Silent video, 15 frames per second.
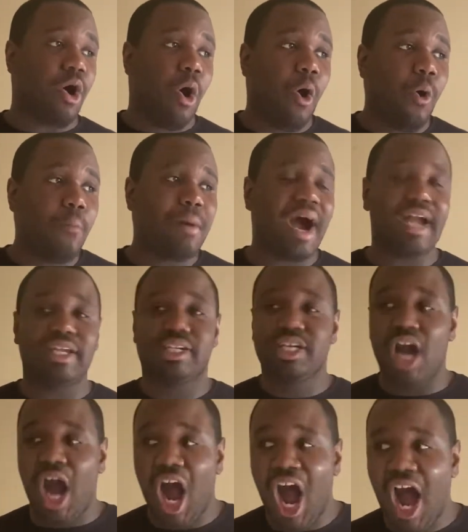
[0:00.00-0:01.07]
oh my
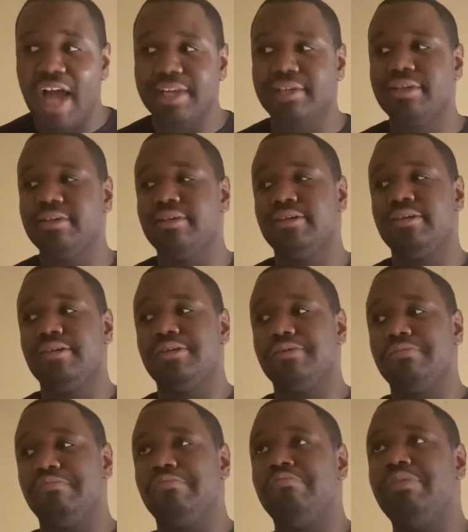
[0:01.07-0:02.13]
god.
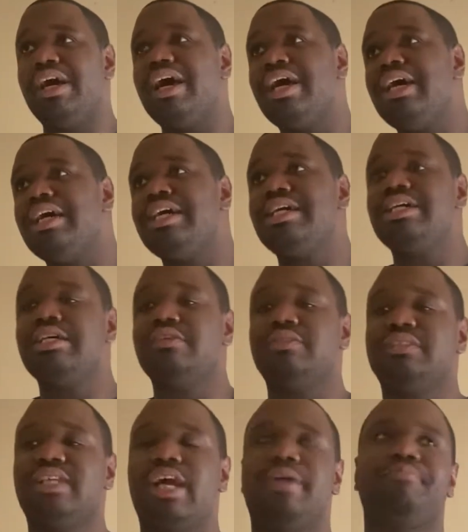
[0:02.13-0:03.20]
But it
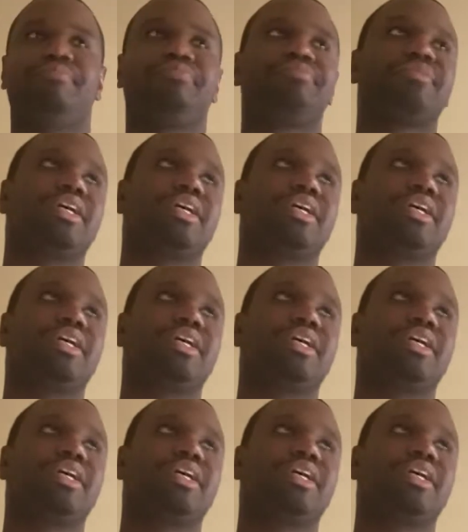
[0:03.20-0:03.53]
was like,